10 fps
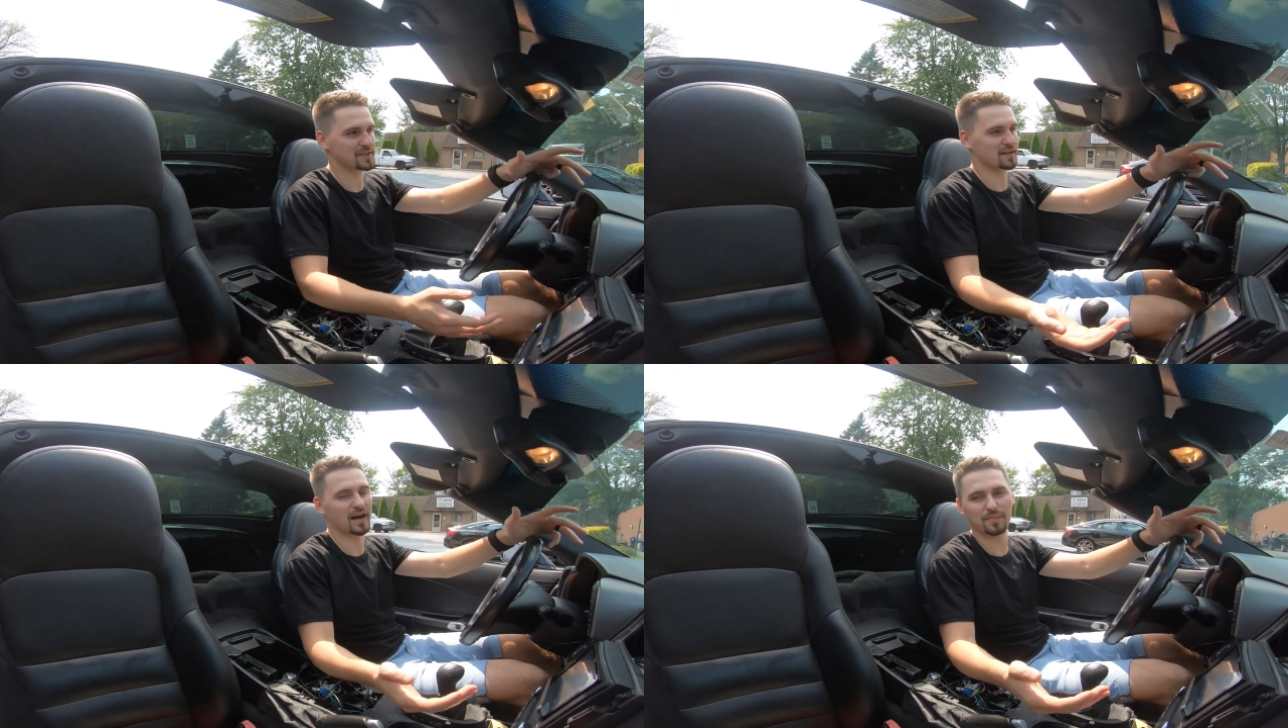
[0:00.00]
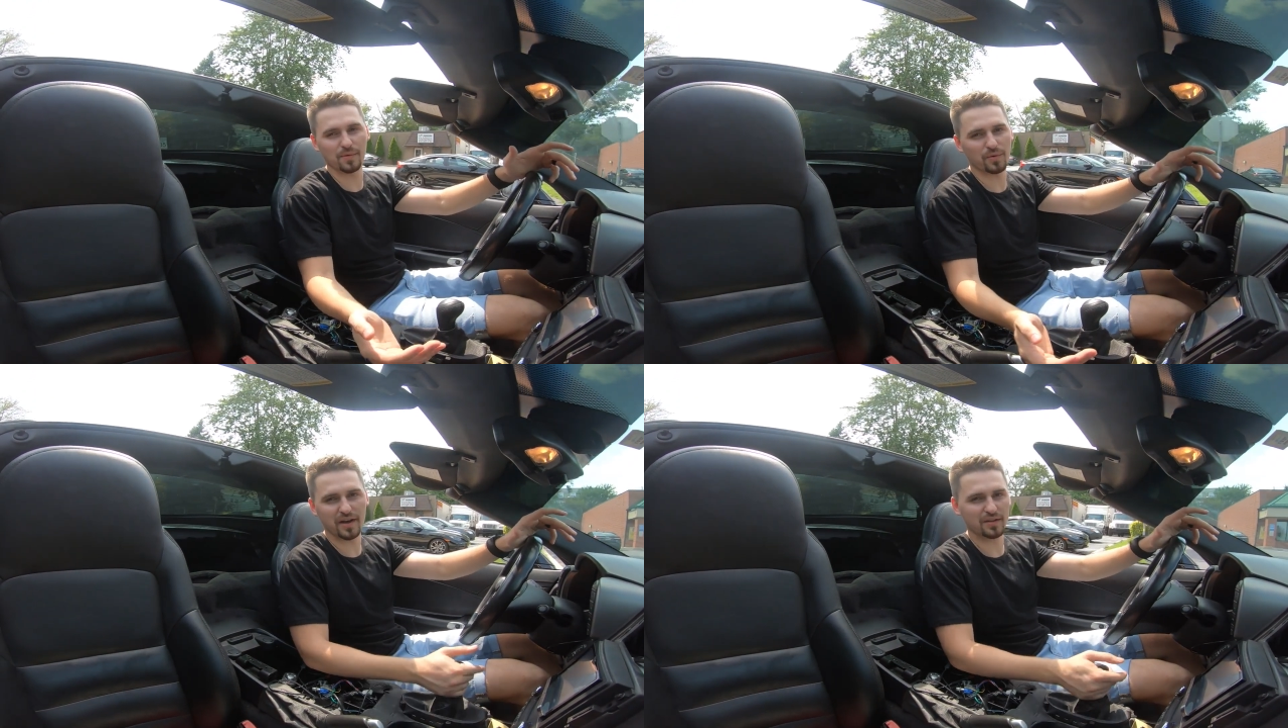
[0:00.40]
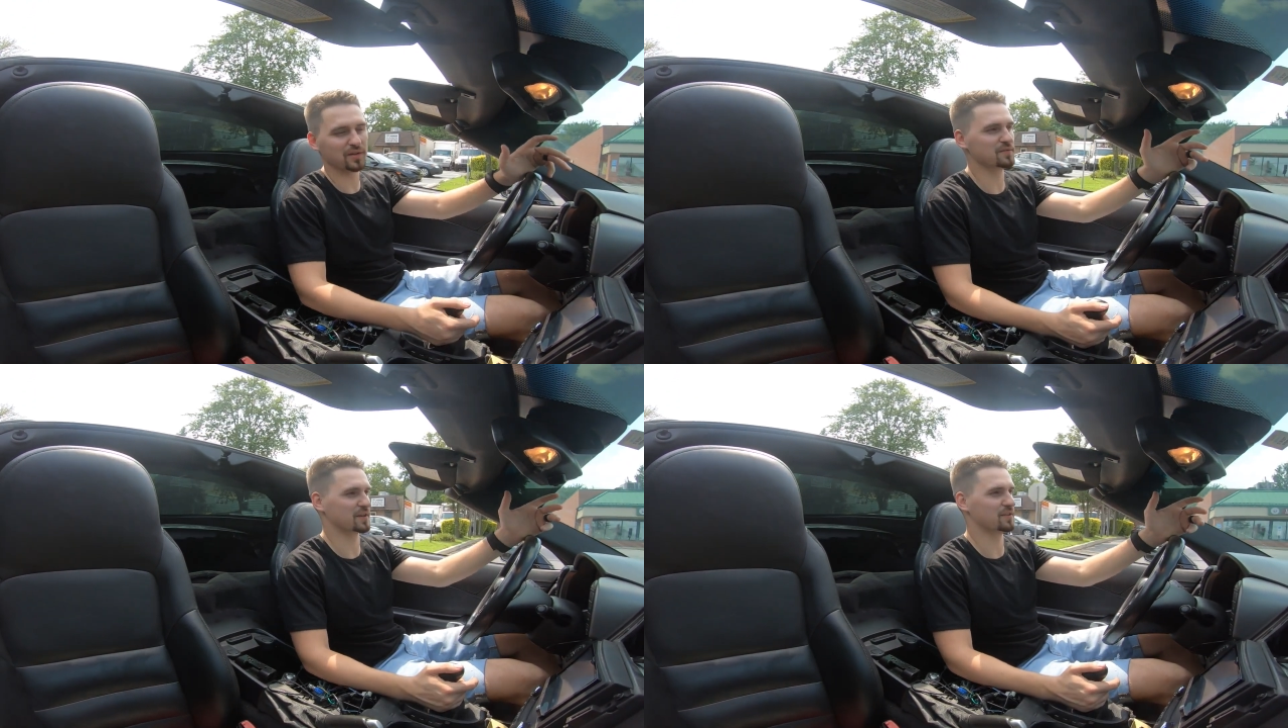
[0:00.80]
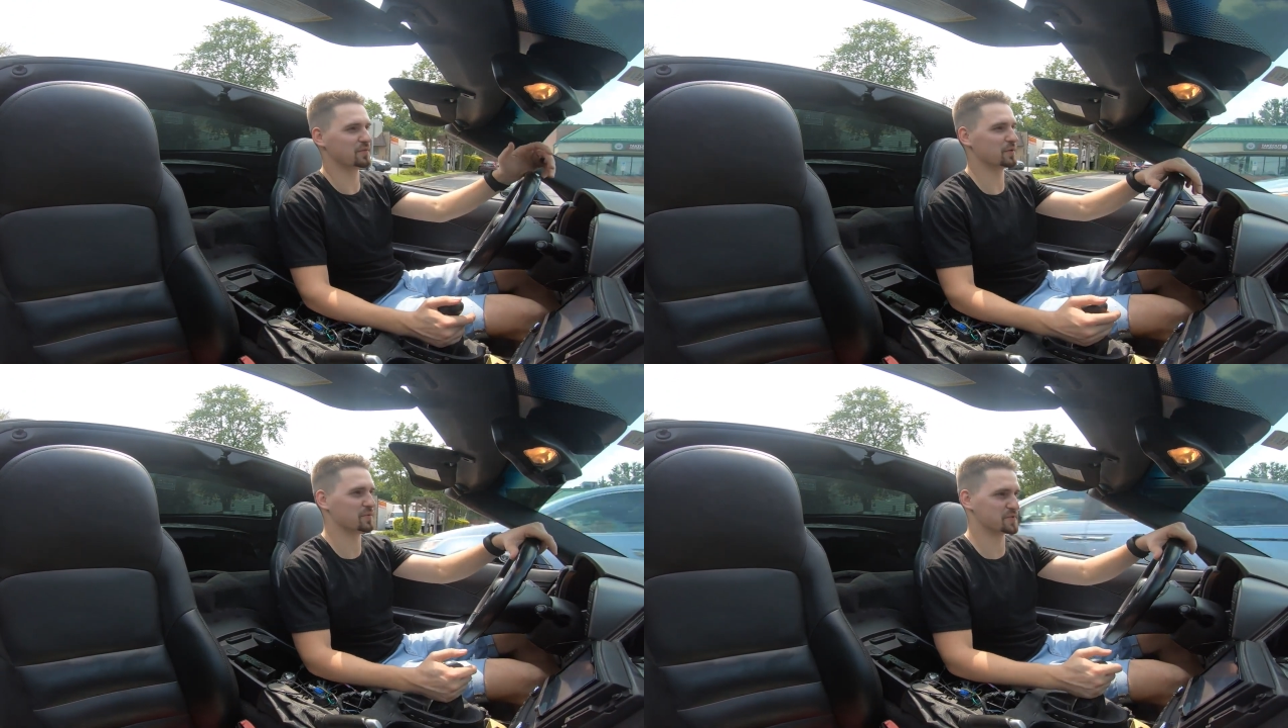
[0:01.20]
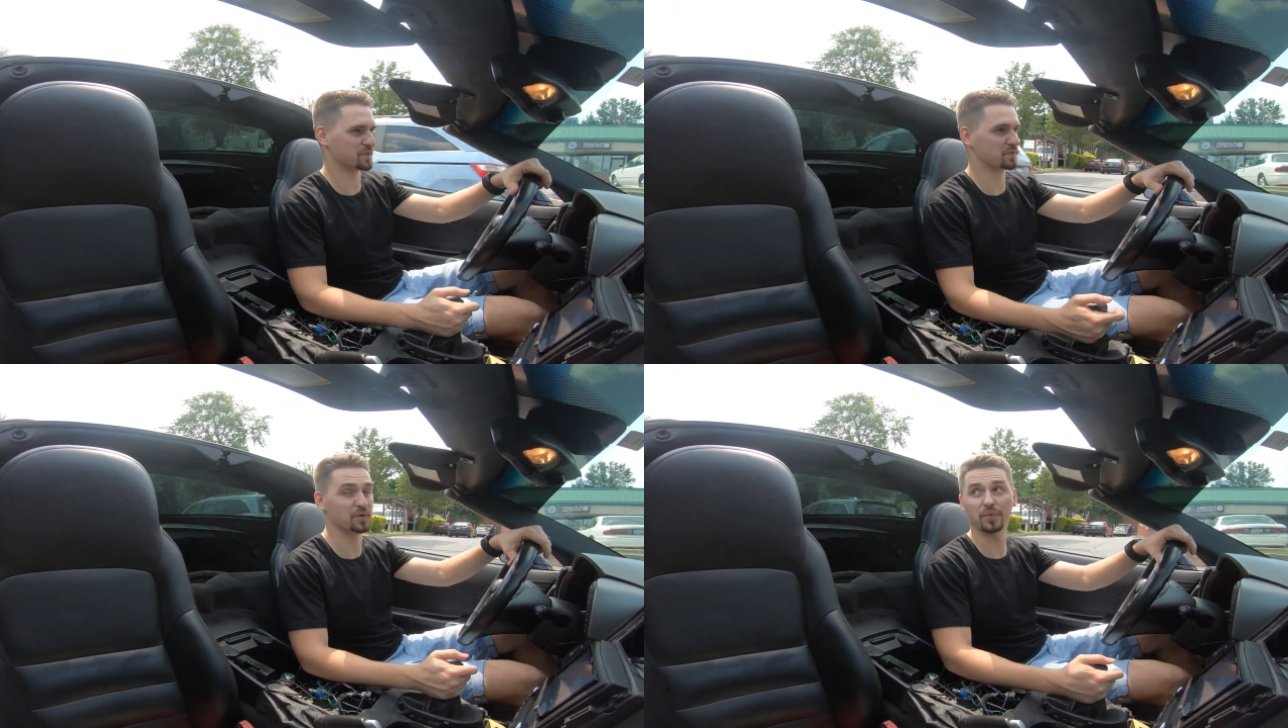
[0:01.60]
this climate where I live, convertibles
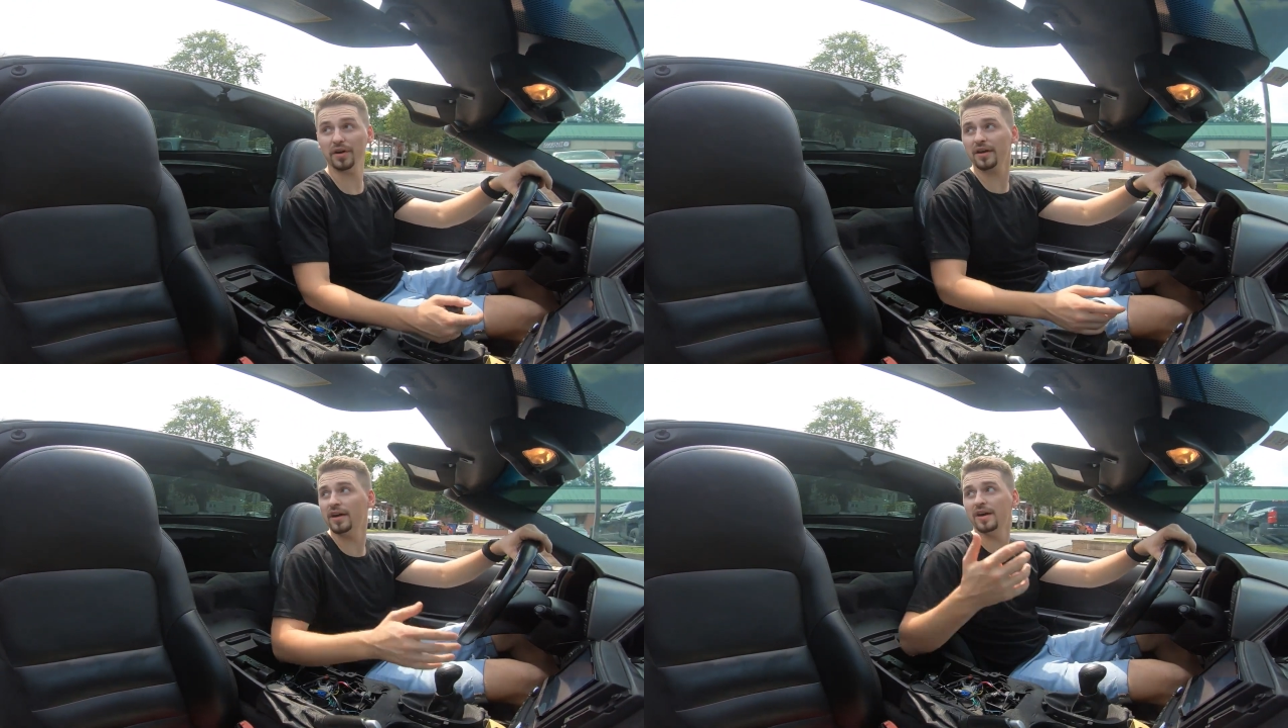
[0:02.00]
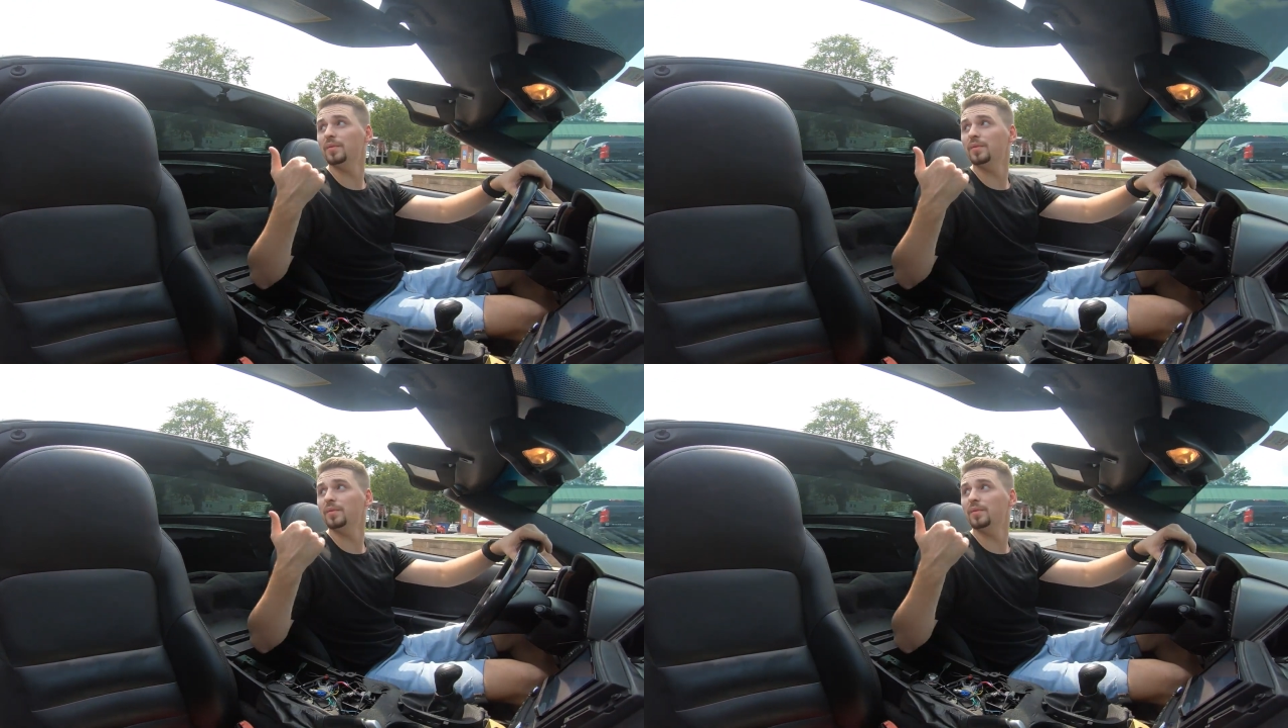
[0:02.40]
don't really work.